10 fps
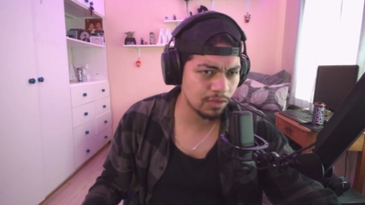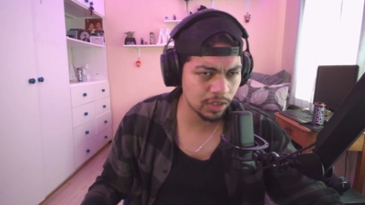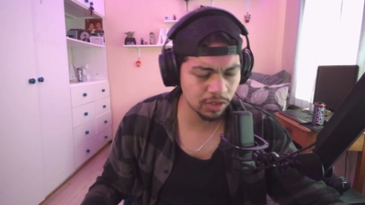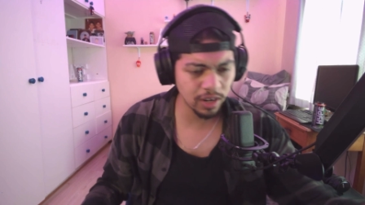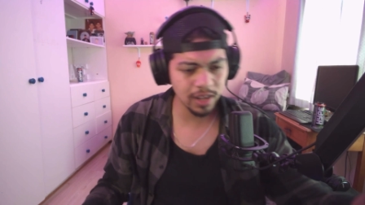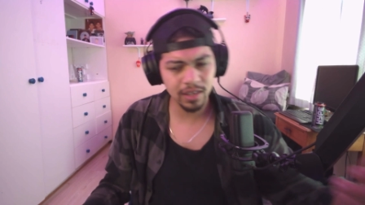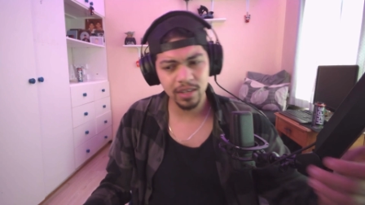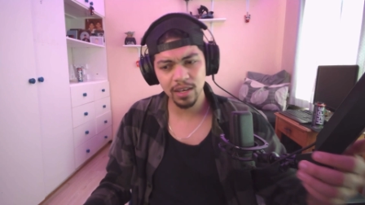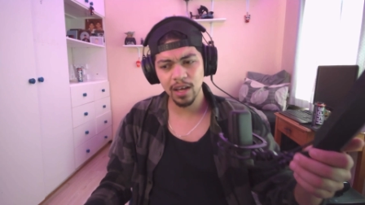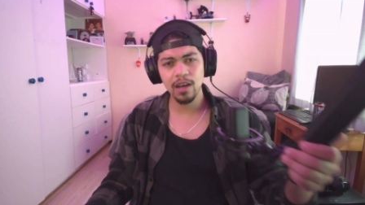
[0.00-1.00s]

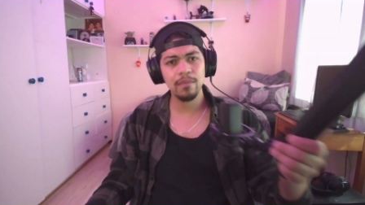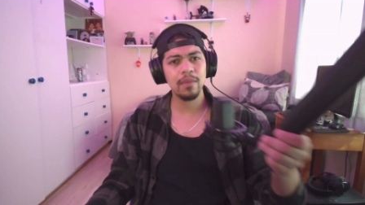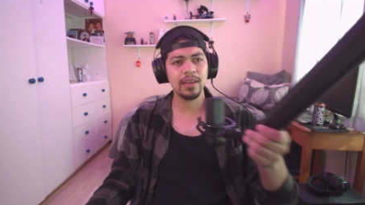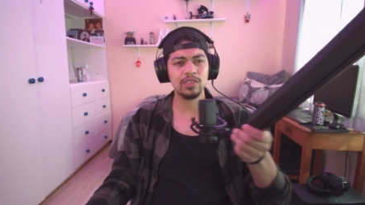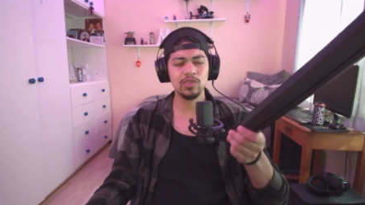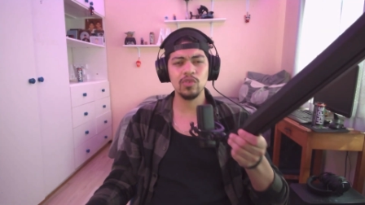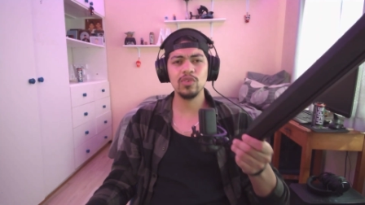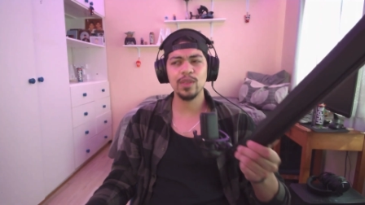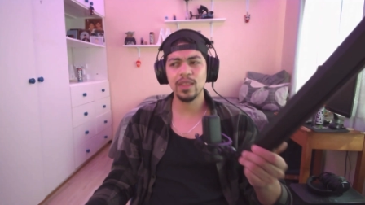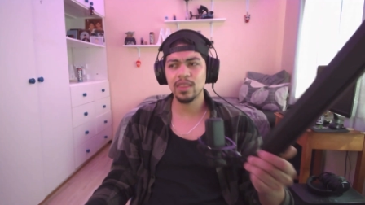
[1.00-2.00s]
trailer. I saw
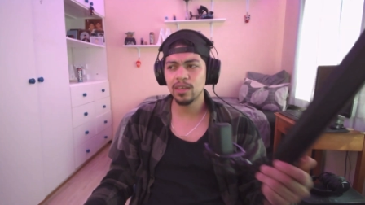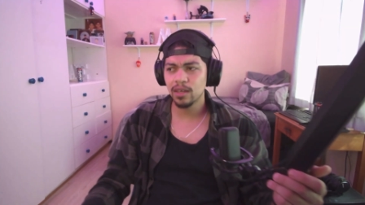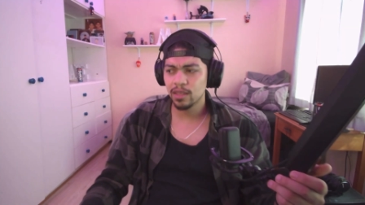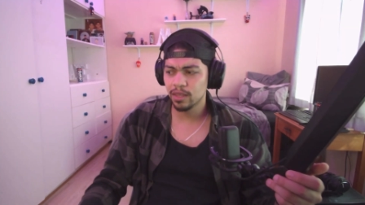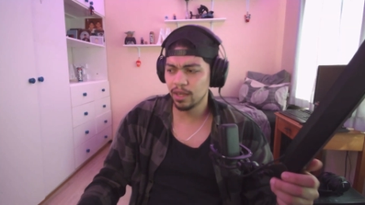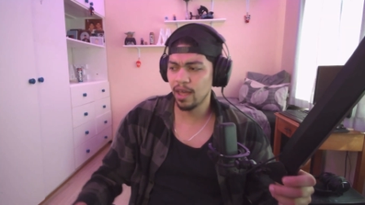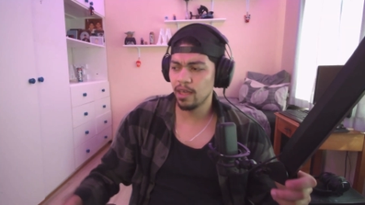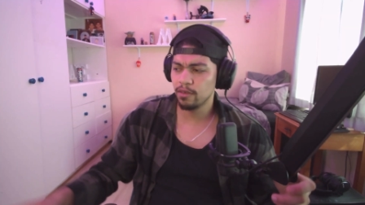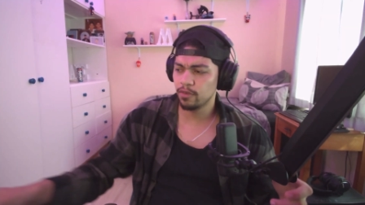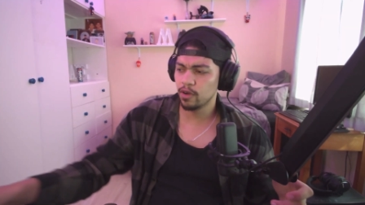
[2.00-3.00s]
that the
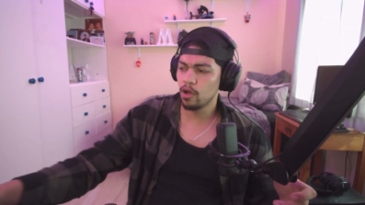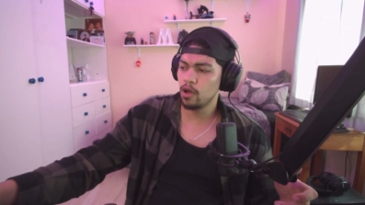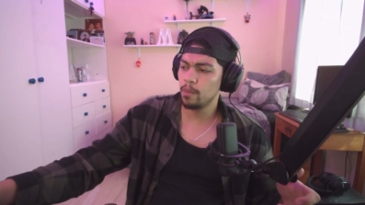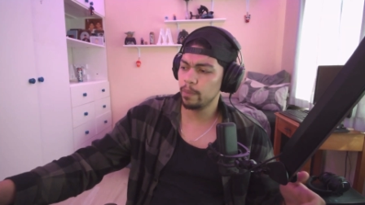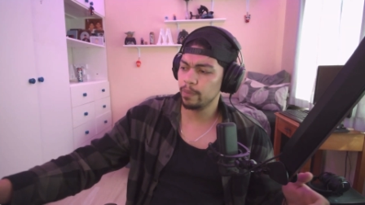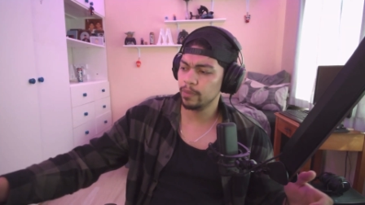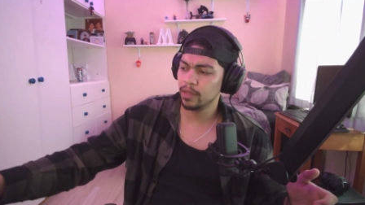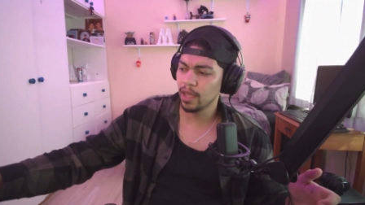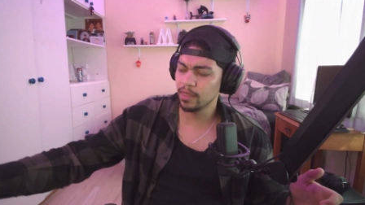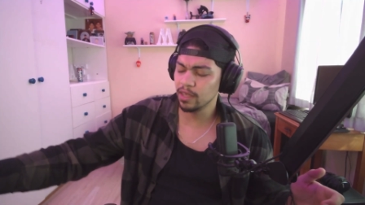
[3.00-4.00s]
guy from,
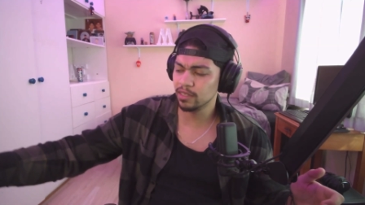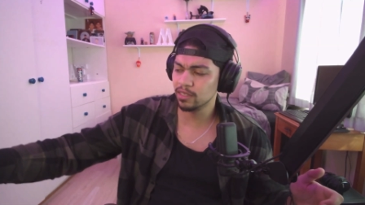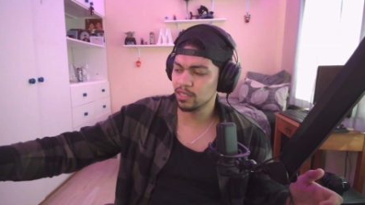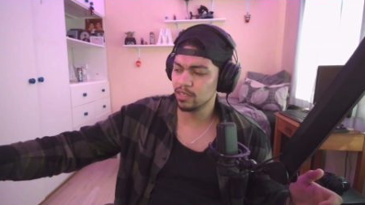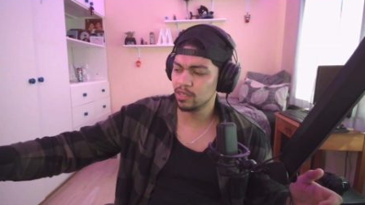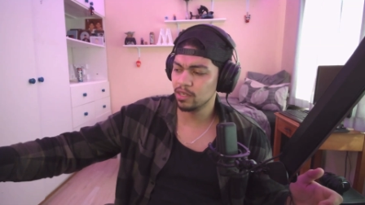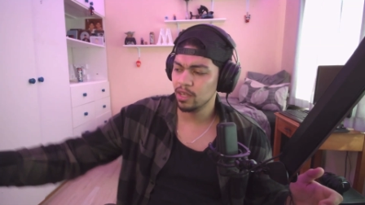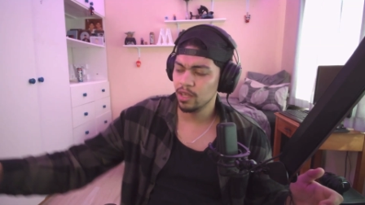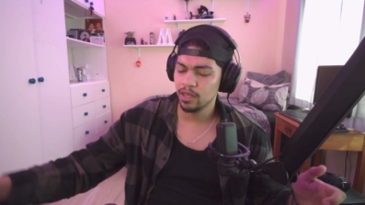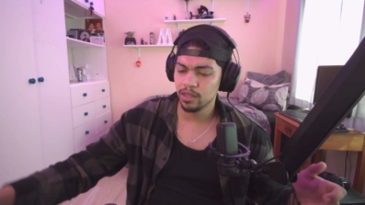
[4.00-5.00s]
I think it's the
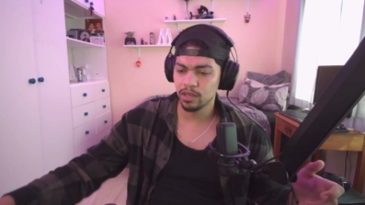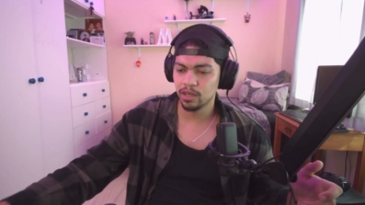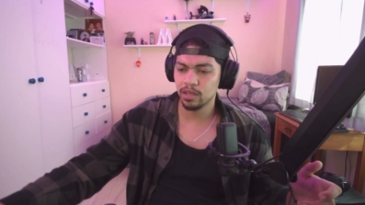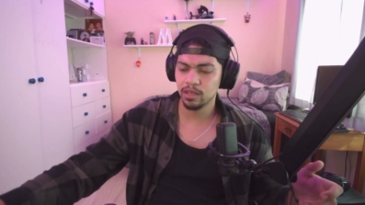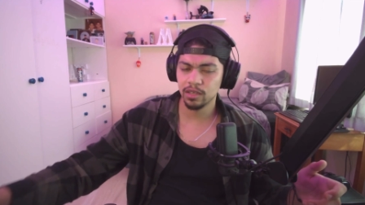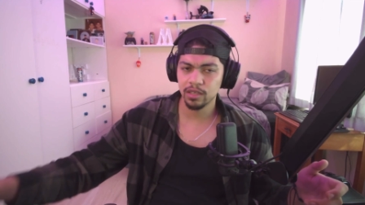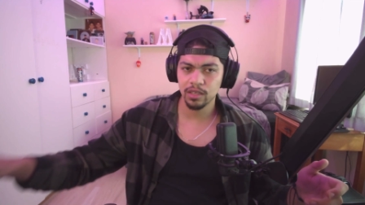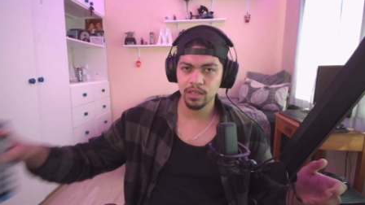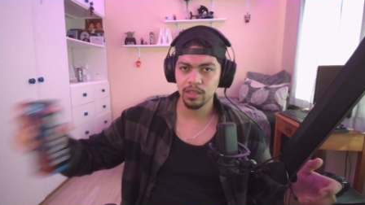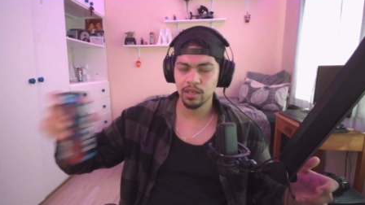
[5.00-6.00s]

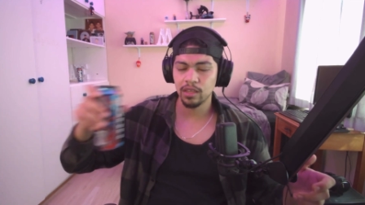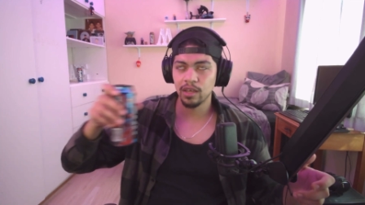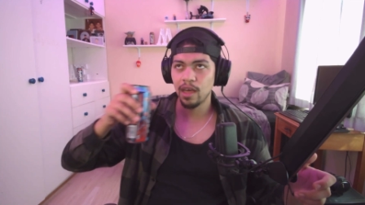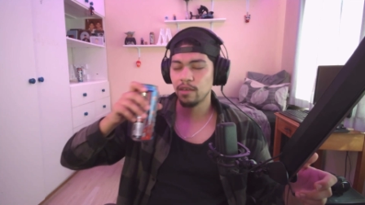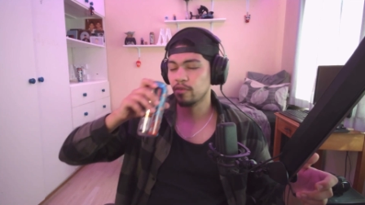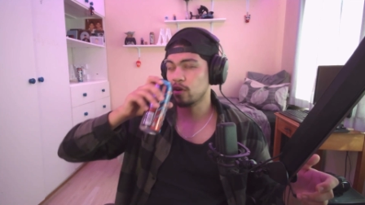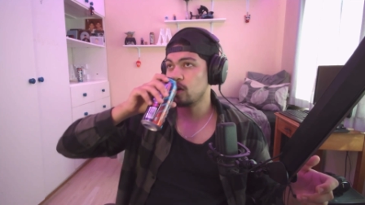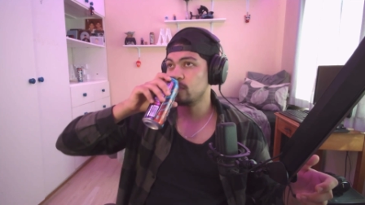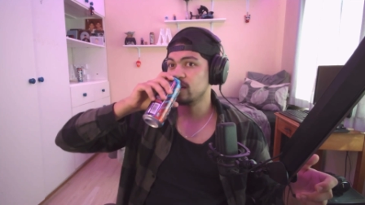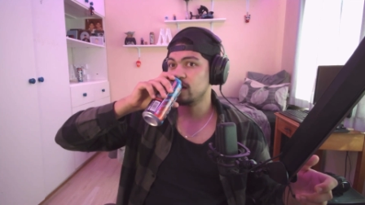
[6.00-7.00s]
guy
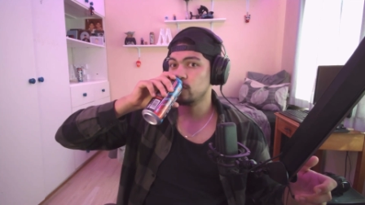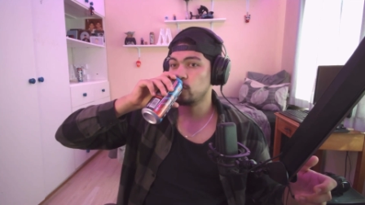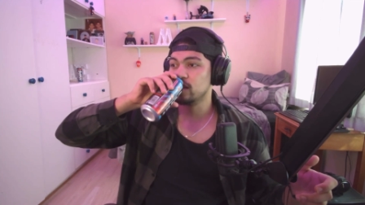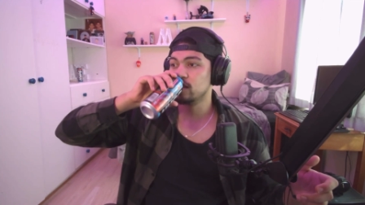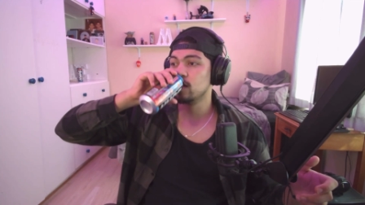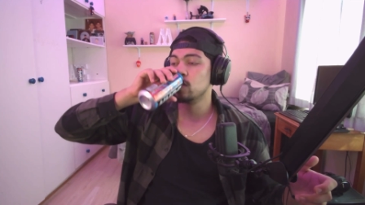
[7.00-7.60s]
from The Walking Dead